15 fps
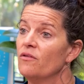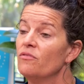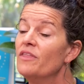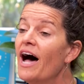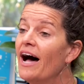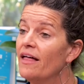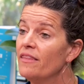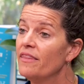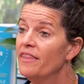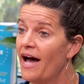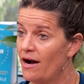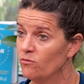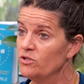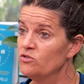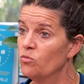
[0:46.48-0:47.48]
that
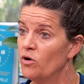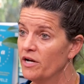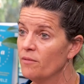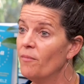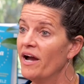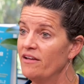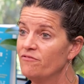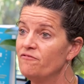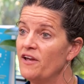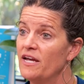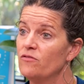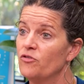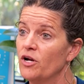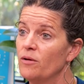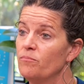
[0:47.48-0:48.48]
that was one of my
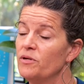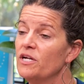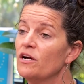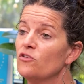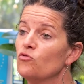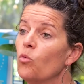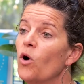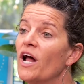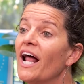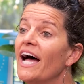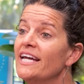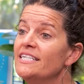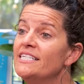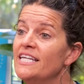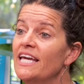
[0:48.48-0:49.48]
favorite because what
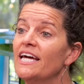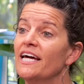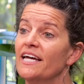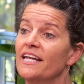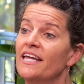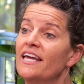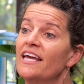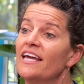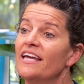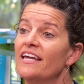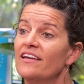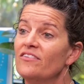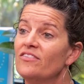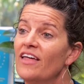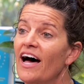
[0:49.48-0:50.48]
I did
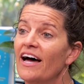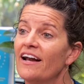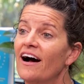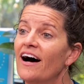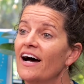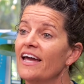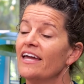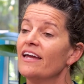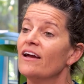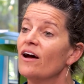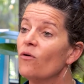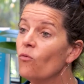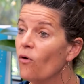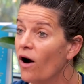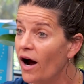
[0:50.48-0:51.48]
is that I
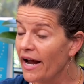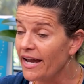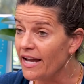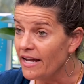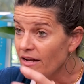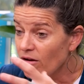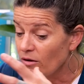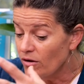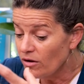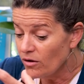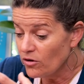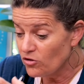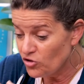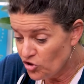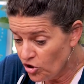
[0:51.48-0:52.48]
I
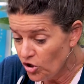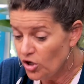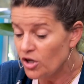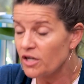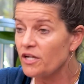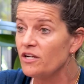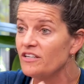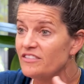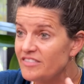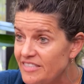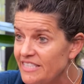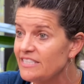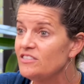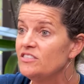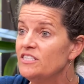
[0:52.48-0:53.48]
took
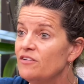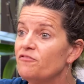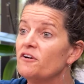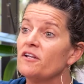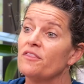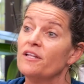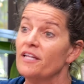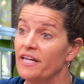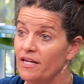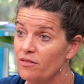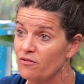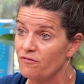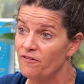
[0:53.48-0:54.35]
six different length